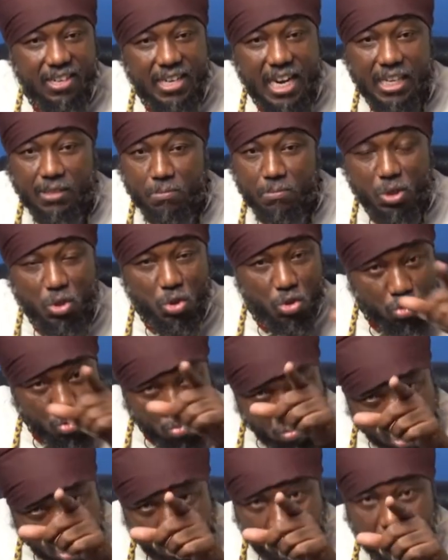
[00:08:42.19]
That means
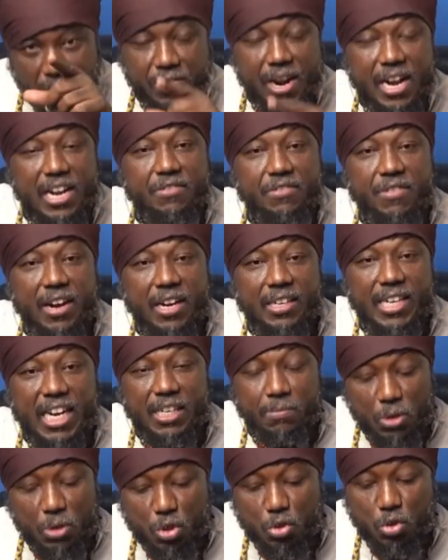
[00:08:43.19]
you are not relevant.
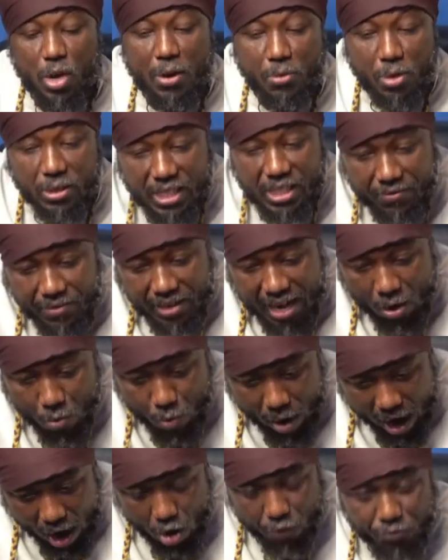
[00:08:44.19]
That means you are not even
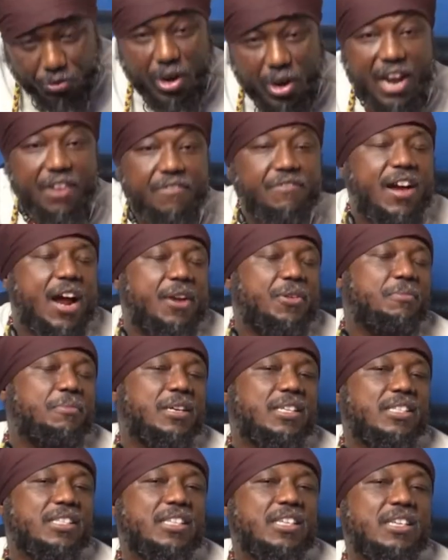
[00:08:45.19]
aware of your
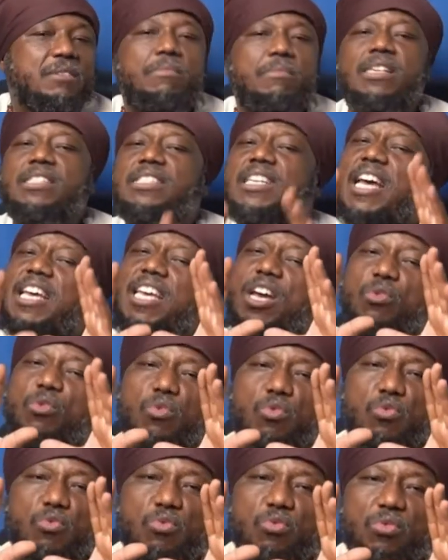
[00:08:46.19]
environment. But hey, you're
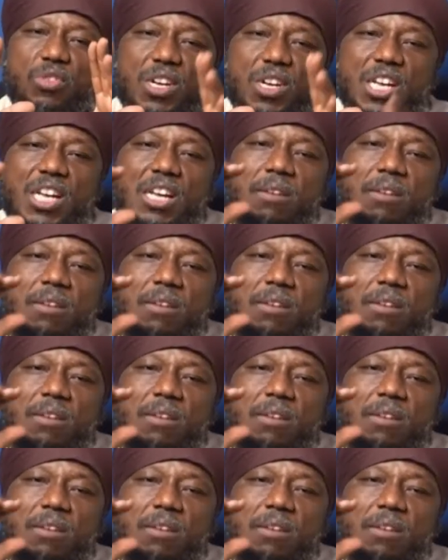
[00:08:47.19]
cool.